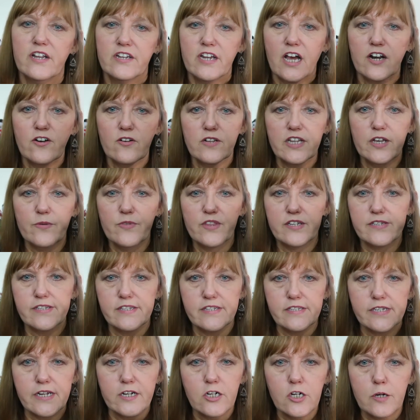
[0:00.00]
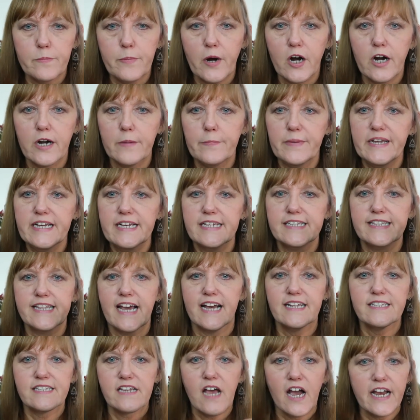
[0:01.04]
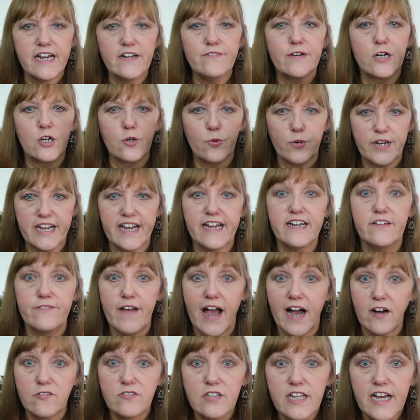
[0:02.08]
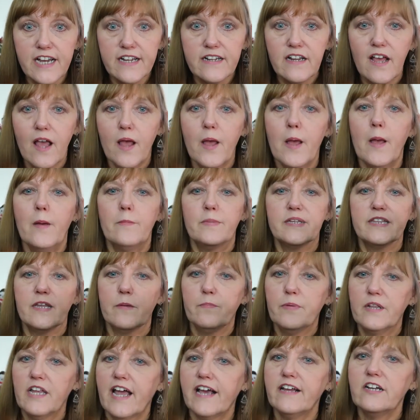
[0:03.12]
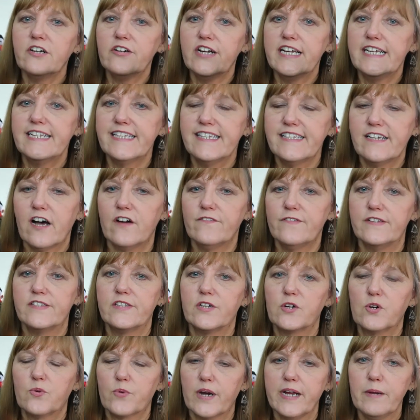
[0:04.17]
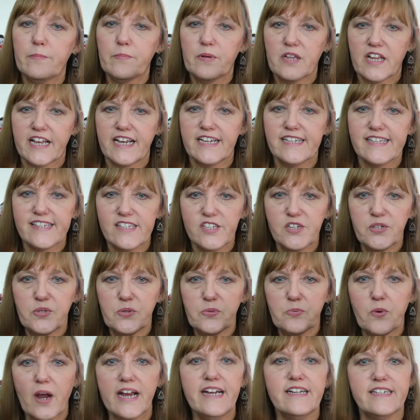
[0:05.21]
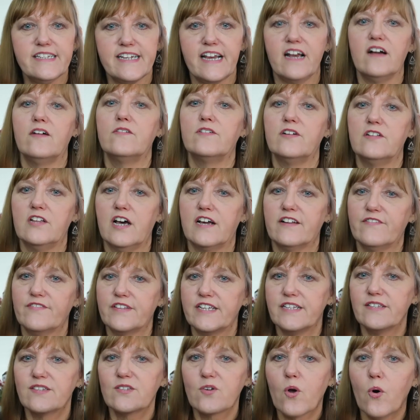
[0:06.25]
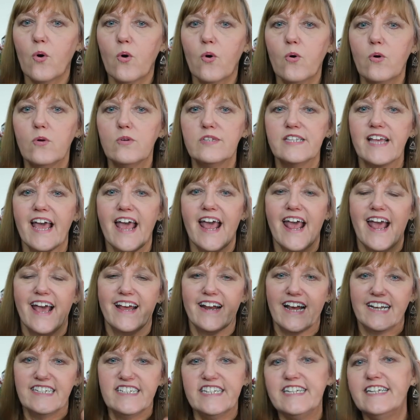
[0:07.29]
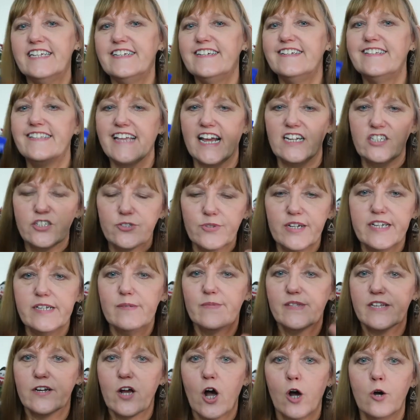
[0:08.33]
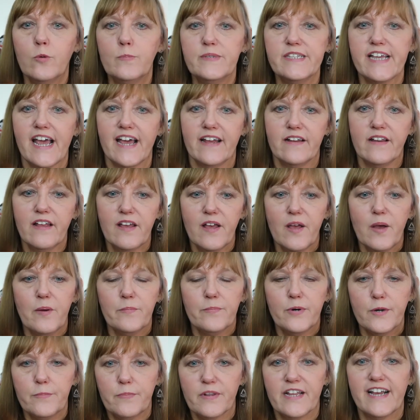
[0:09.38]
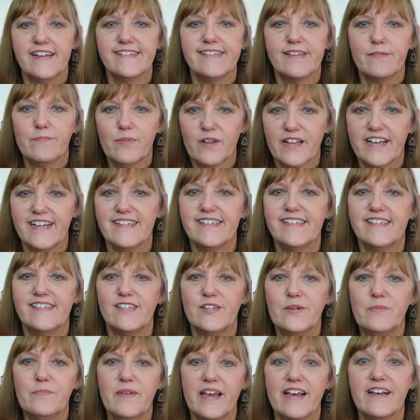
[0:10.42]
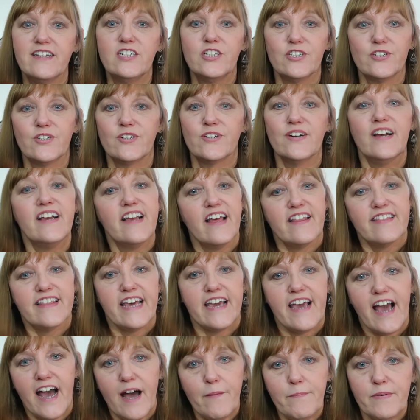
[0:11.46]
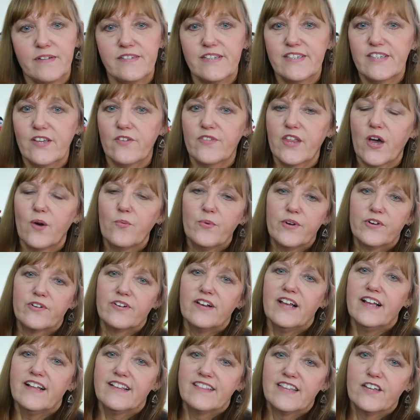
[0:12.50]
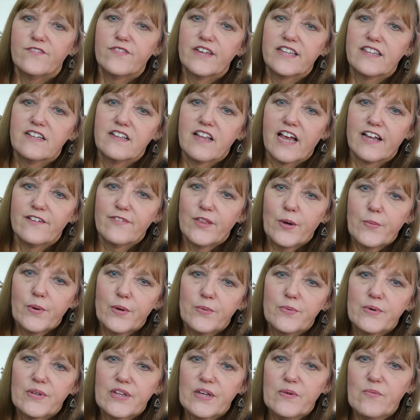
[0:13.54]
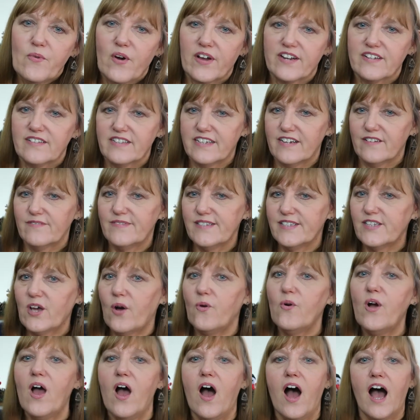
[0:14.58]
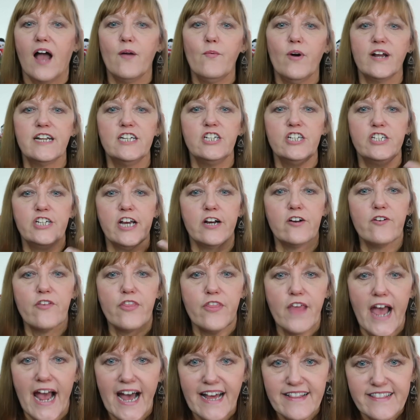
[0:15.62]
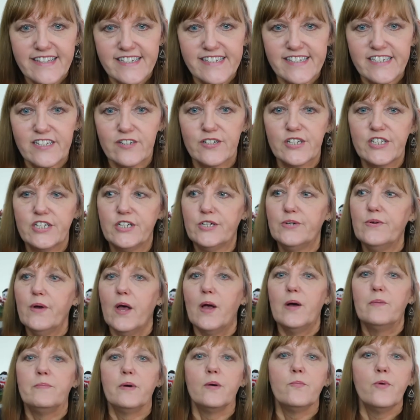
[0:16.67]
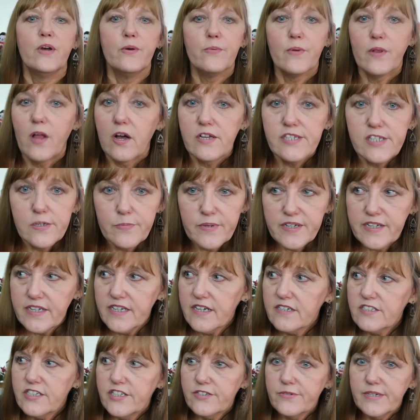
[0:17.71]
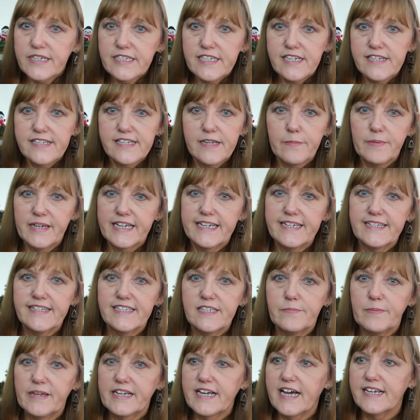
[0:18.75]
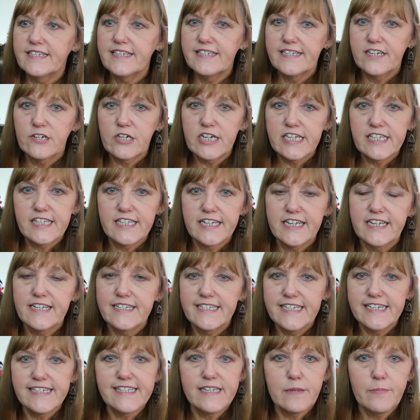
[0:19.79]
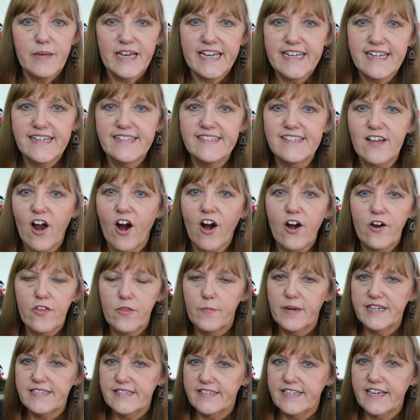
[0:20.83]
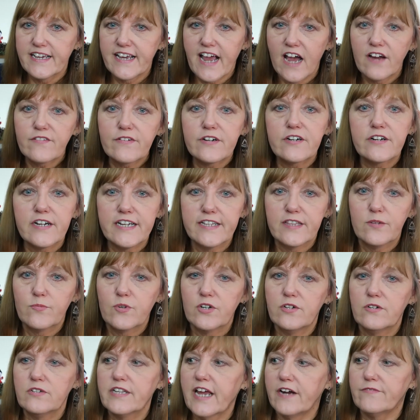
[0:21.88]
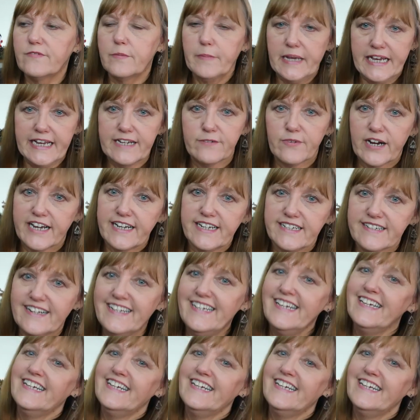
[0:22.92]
Not only the sticker part because that's kind of a creative outlet, but the planner itself is a great place to write down a lot of these goals and ideas and dreams and hopes and put plans in place to make sure they happen so that we're living the life that we really want to live. So I want to share that this year too, but we will also be doing Disney pins because seriously, Disney pins are the best thing ever in the world ever made, right?